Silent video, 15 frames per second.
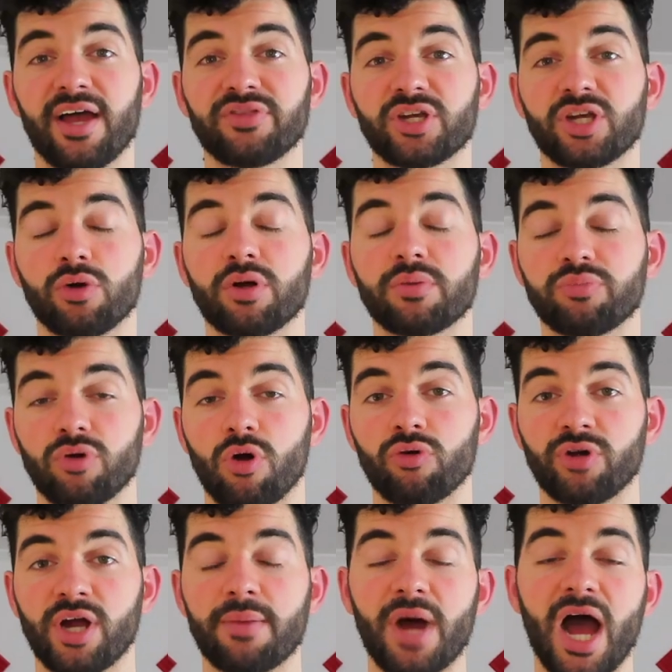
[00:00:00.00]
out the current
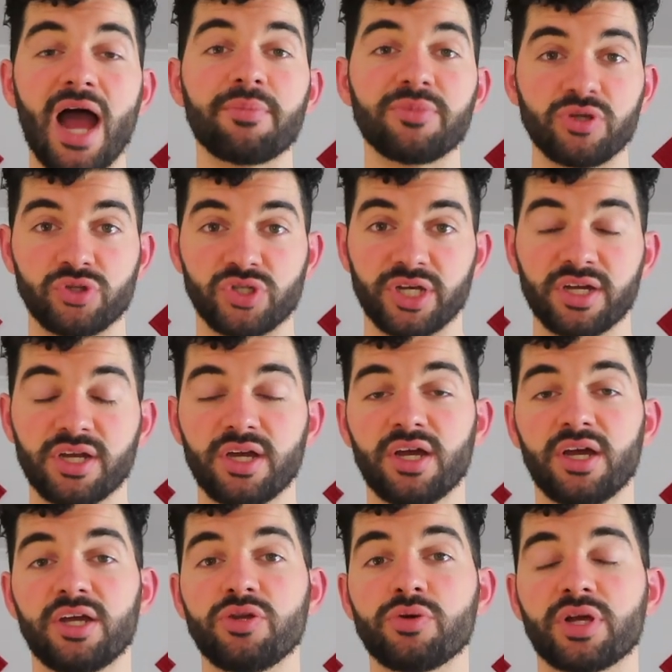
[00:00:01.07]
program I'm using,
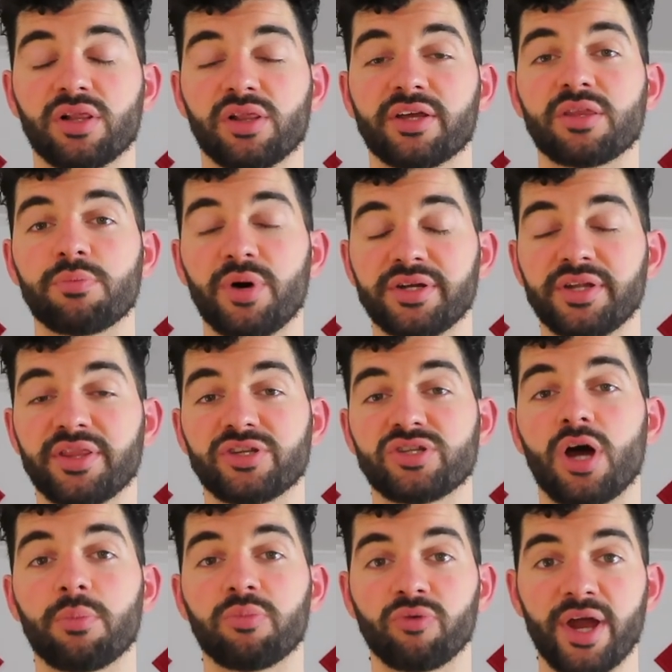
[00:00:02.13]
you can click the button in the
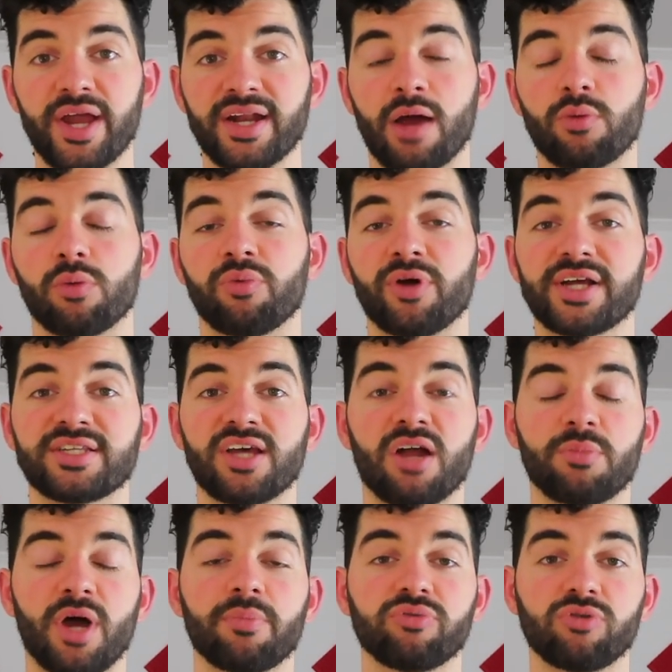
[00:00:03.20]
top right. I will break down
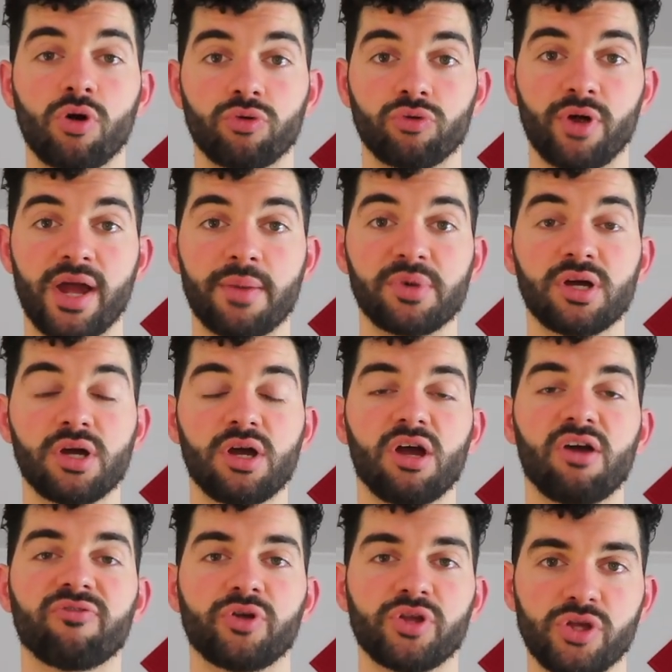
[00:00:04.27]
my program
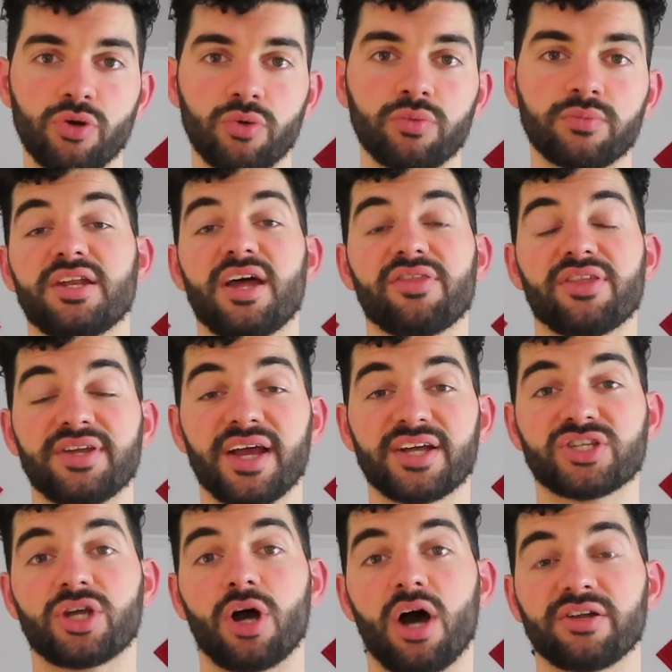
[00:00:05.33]
for you. Now, the
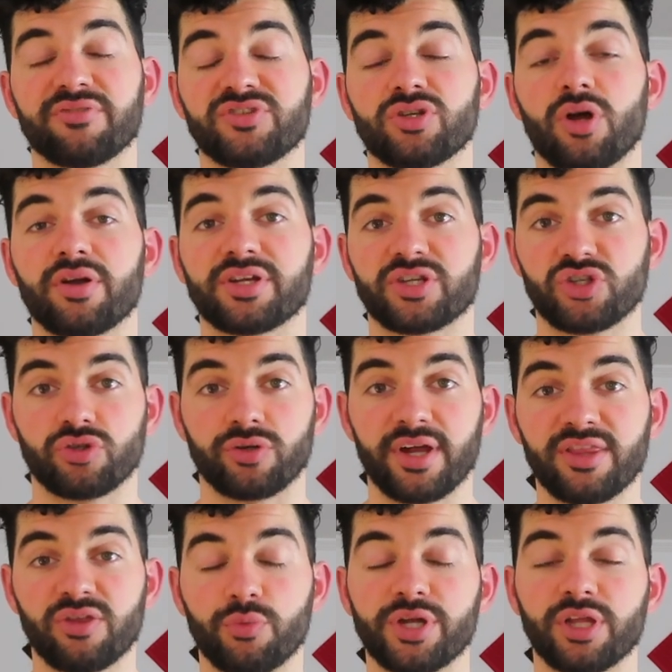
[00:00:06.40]
next con of starting
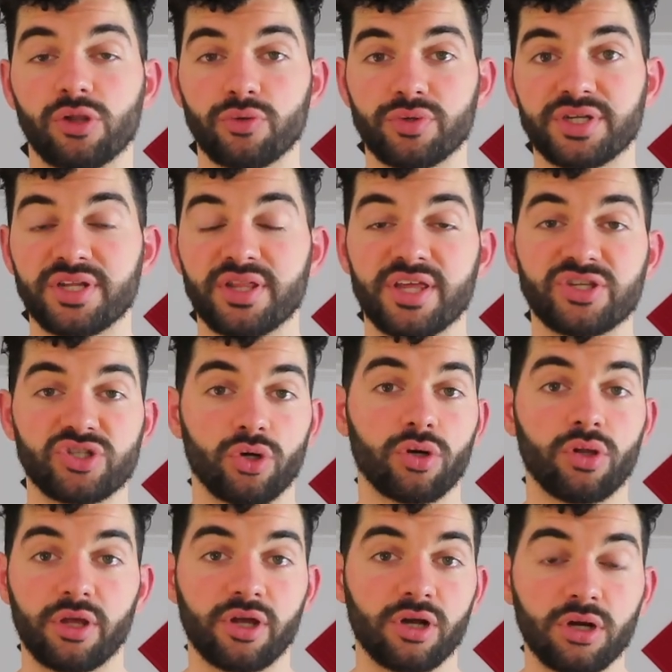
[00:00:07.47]
strength, we alluded to this
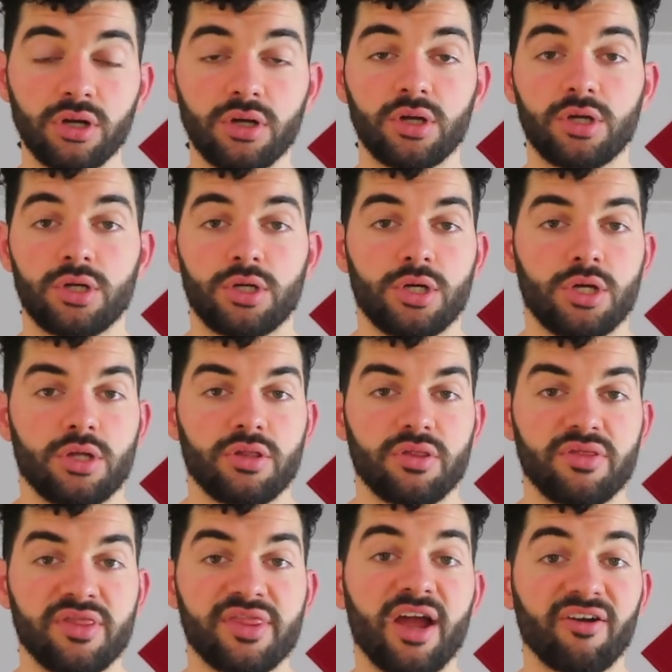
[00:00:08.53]
earlier,
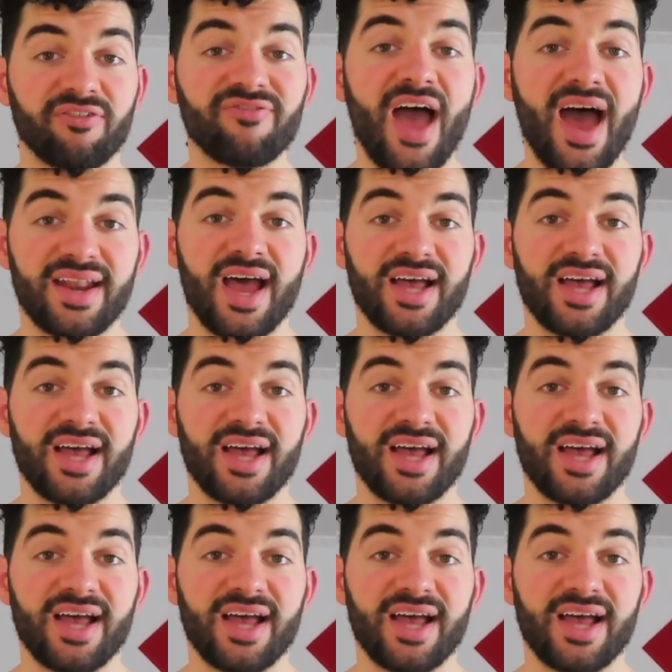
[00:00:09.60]
their fat